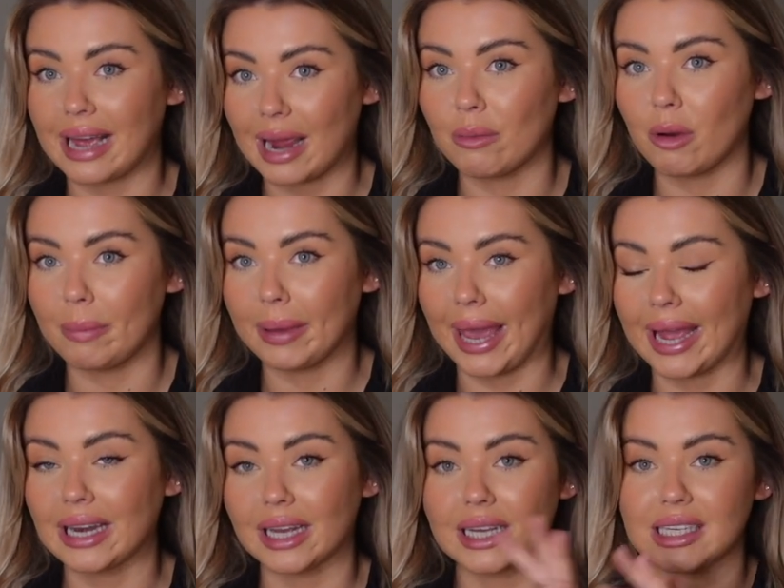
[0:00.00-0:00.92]
I will be
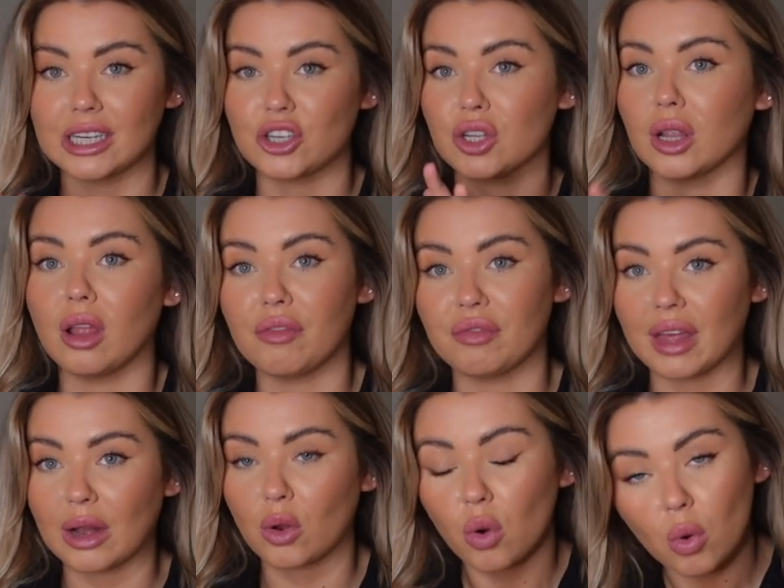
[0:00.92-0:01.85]
getting it because I just love
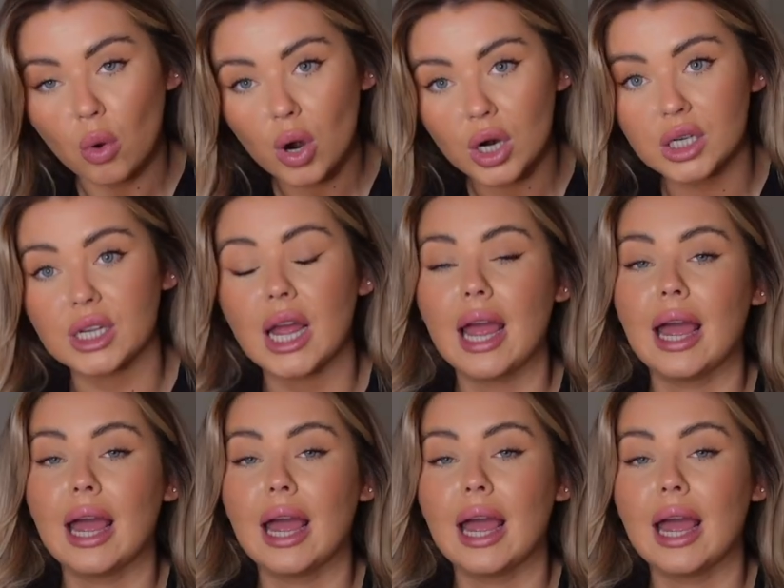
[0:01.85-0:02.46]
that cord.